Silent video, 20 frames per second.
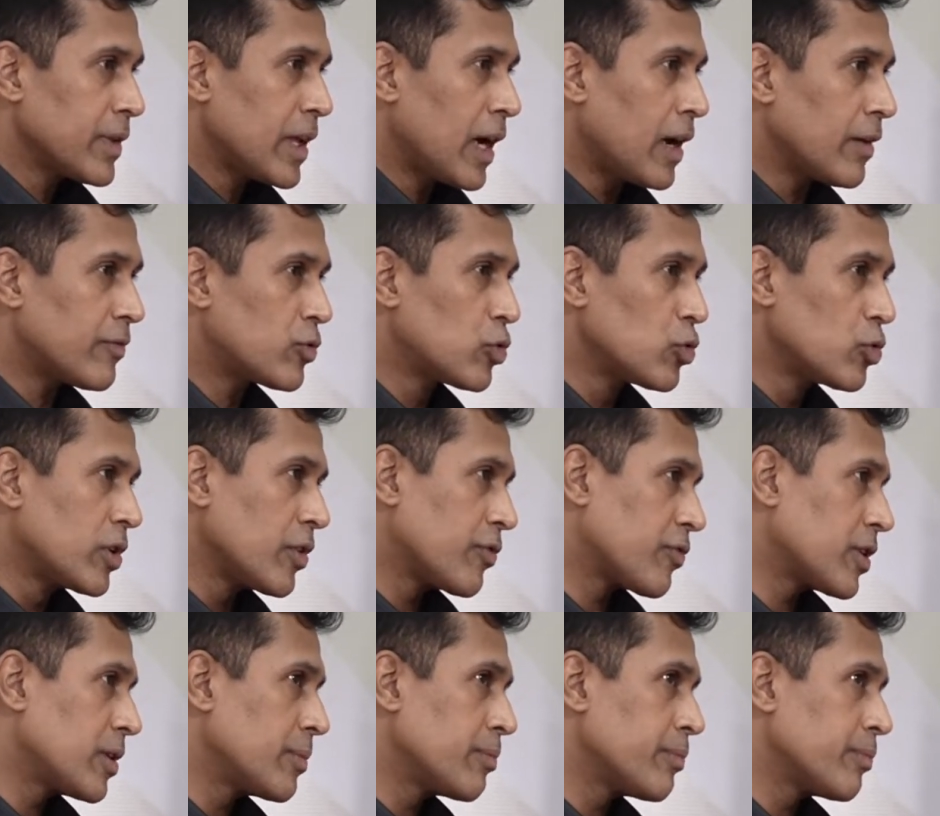have two
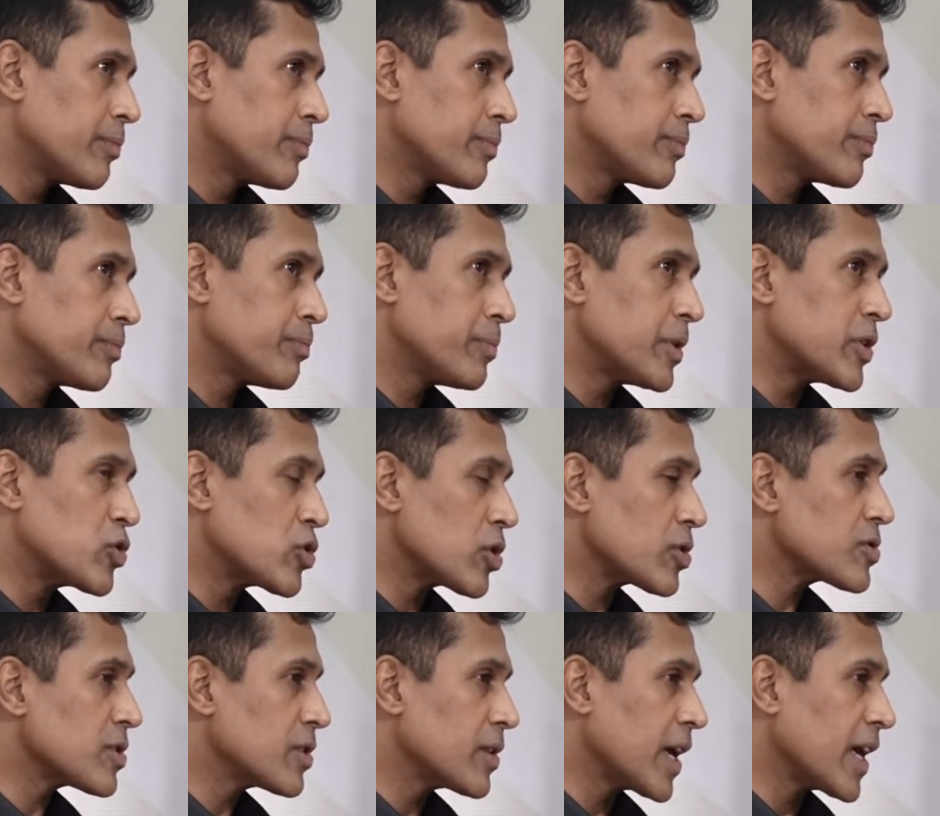different
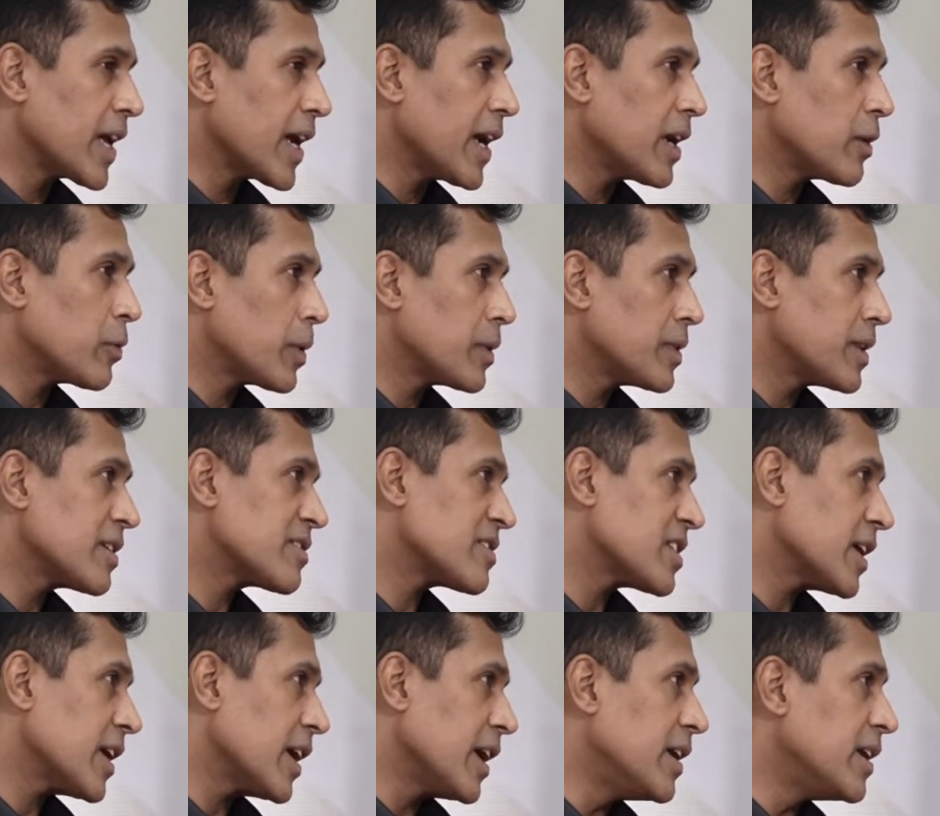pictures in their head when they say
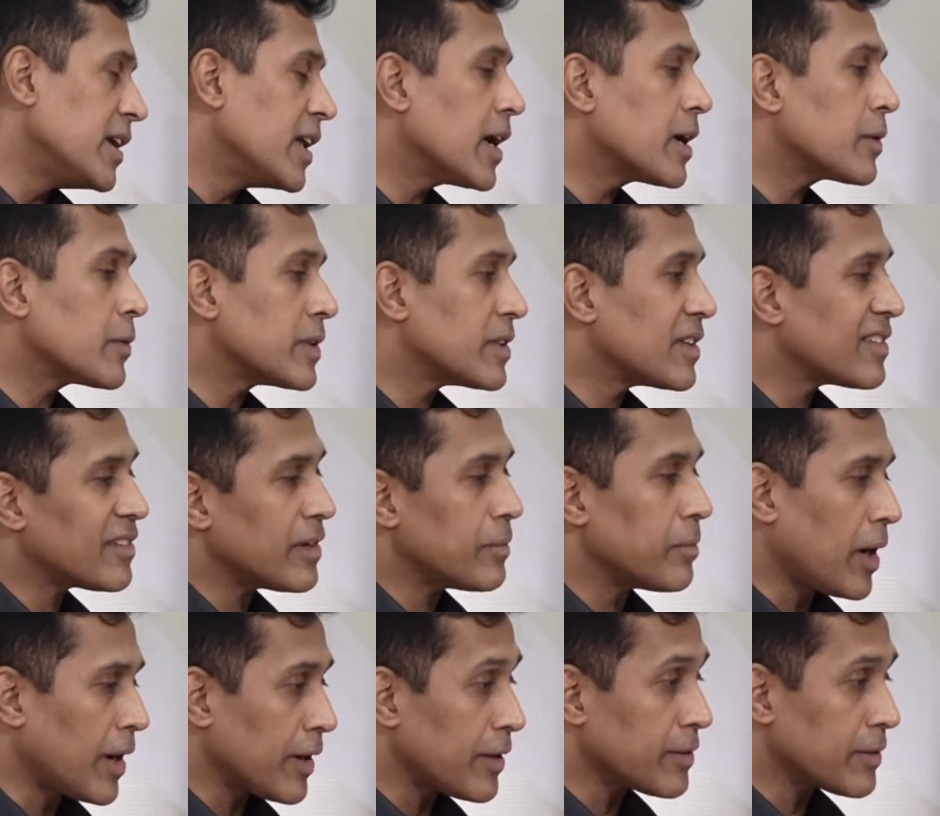India and when they say
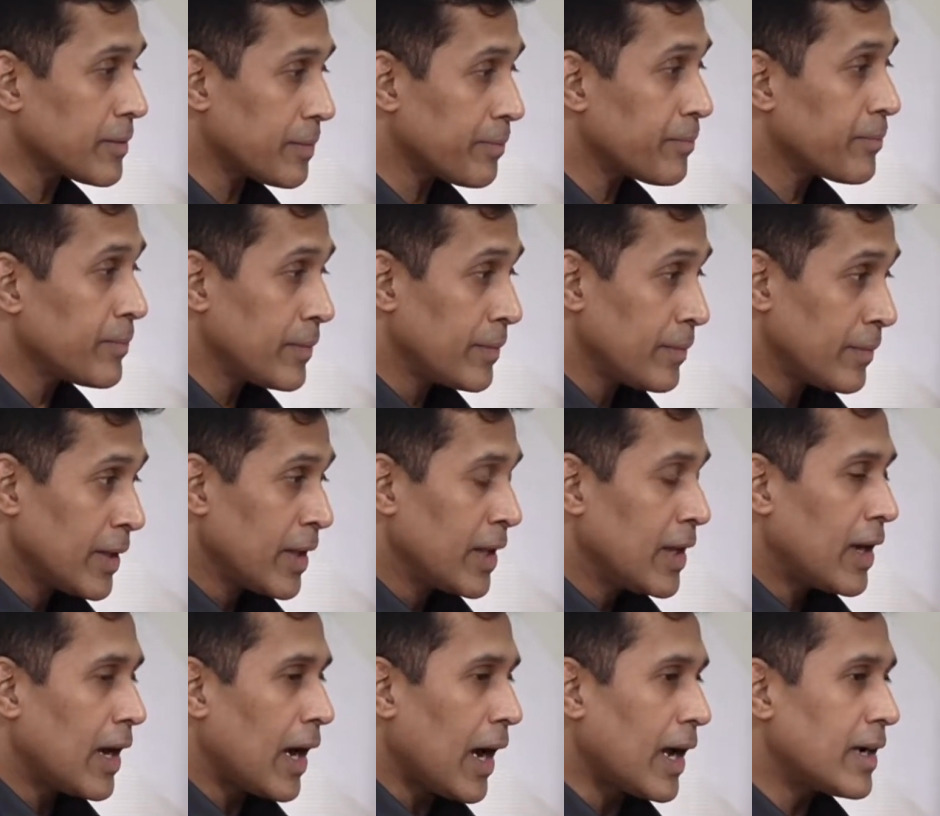Bharat,
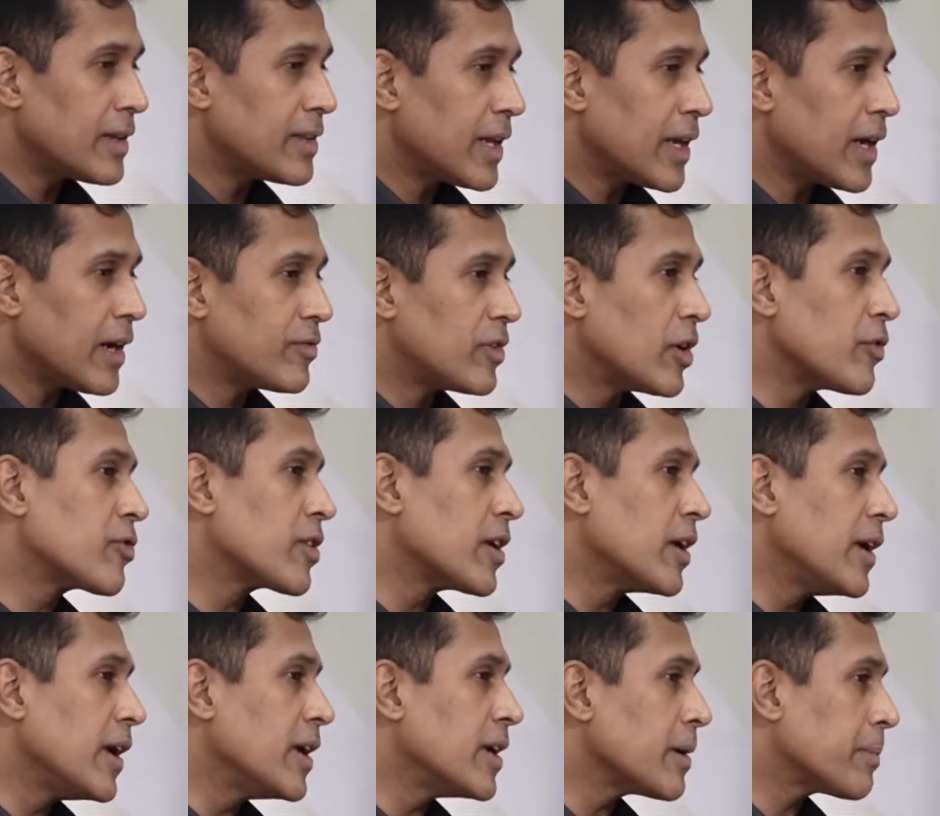and they have different
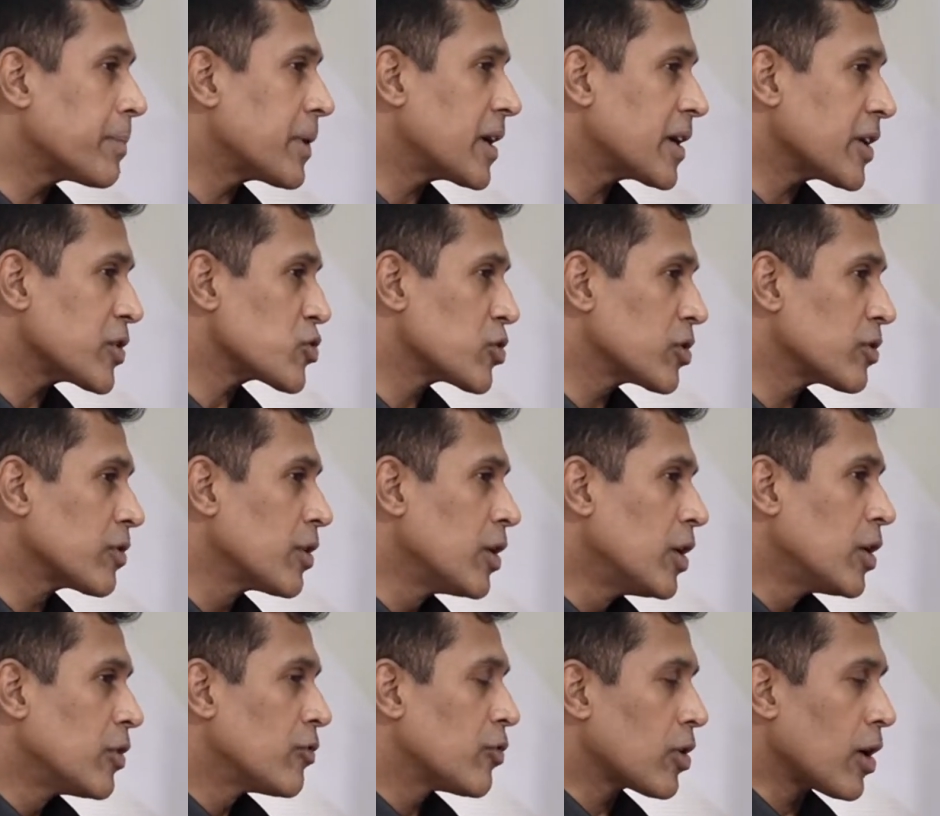interpretation
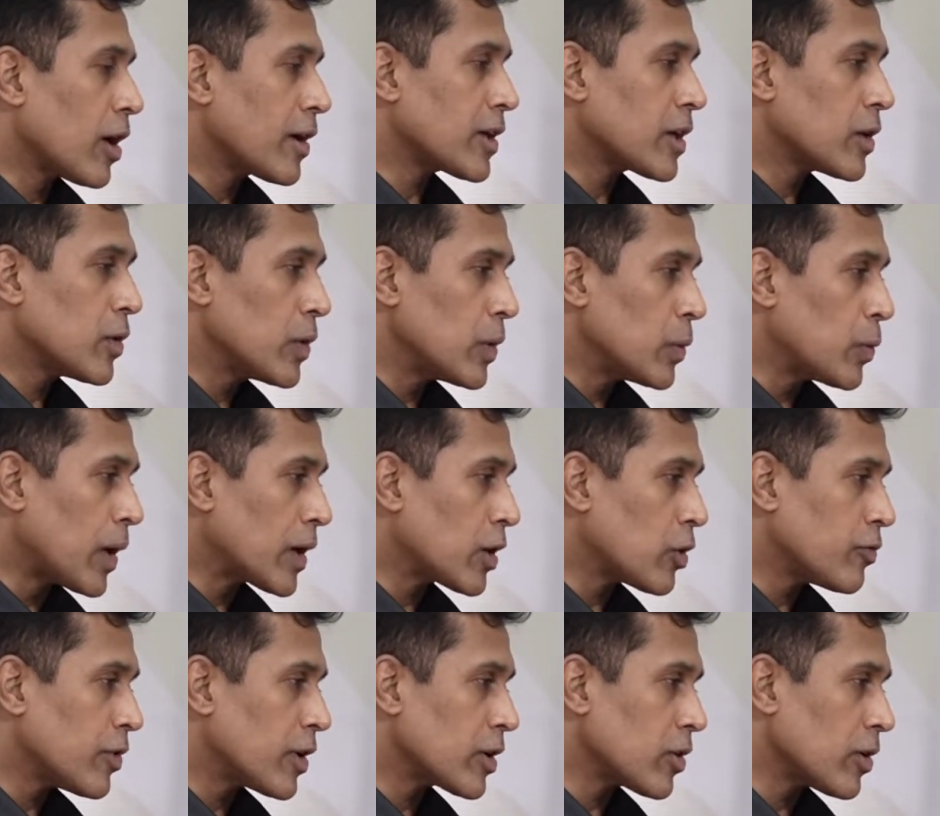for Article 1
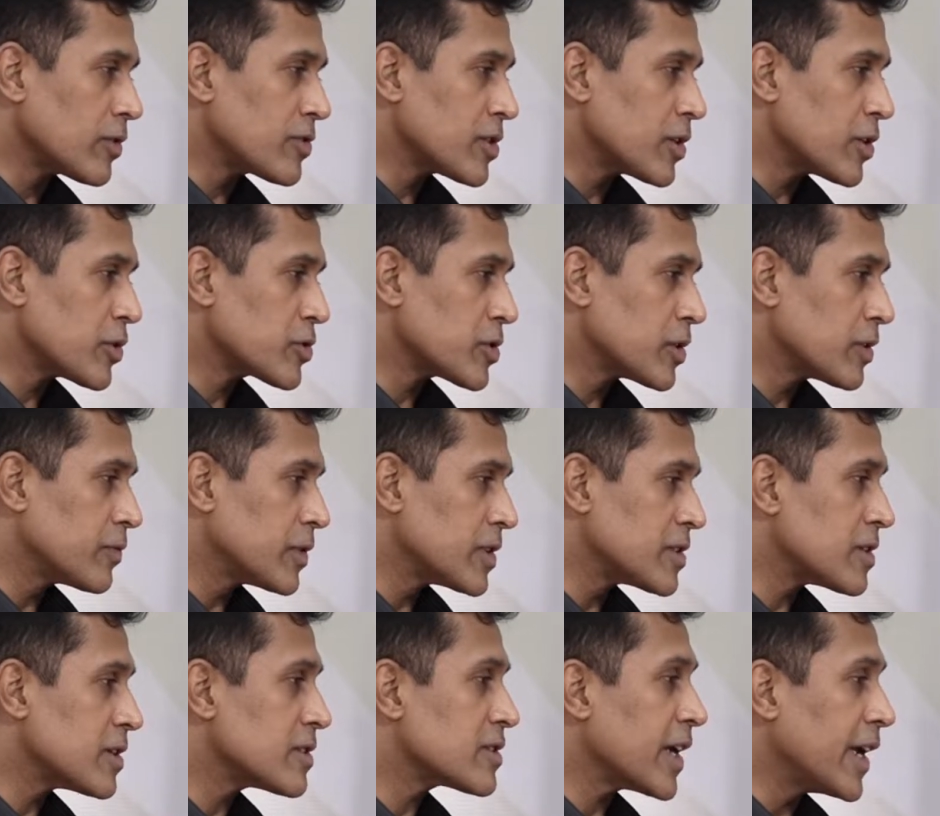of our Constitution, which
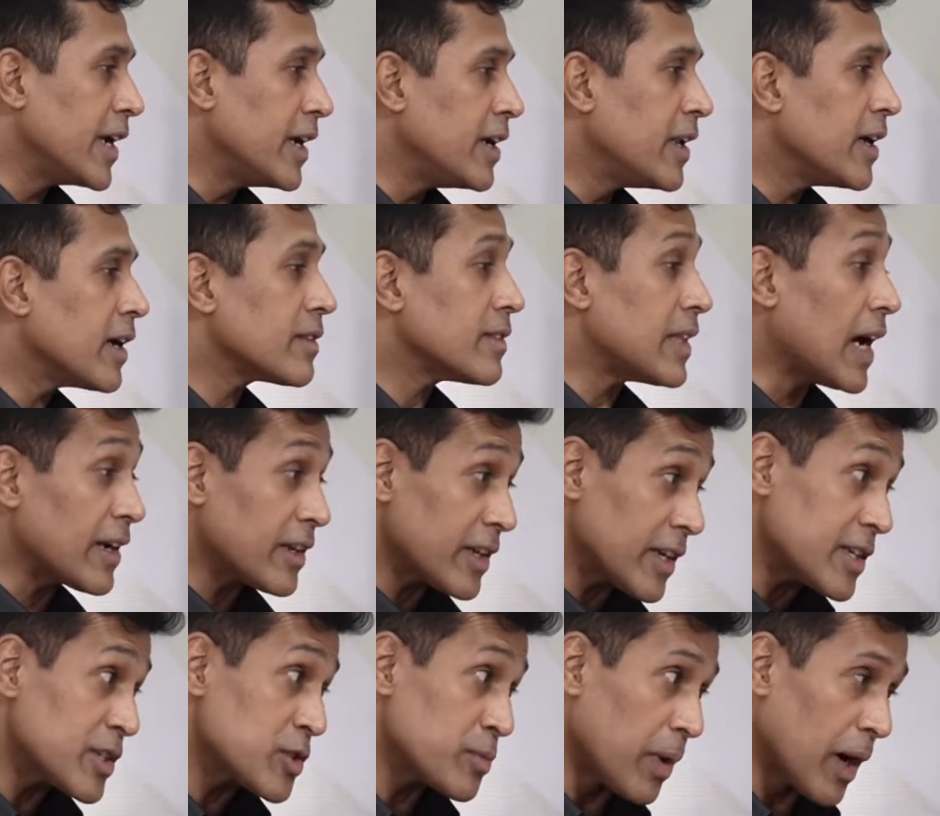says India, that
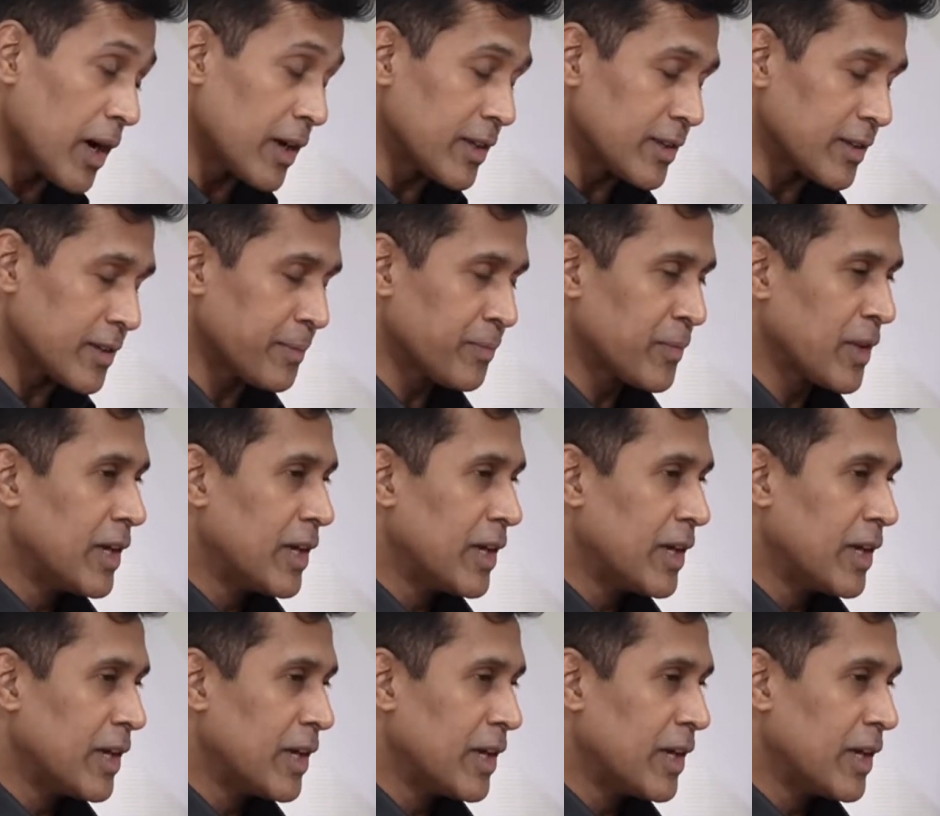is Bharat. Yes, Bharat.